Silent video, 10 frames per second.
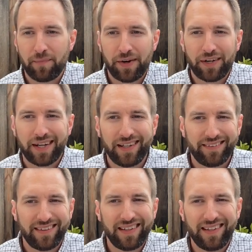
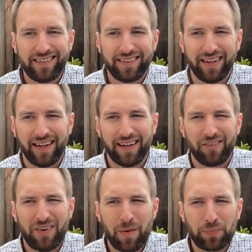Americans in this
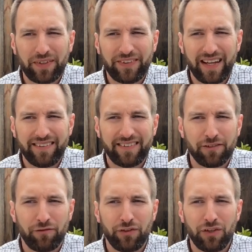represents
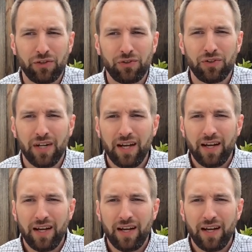the view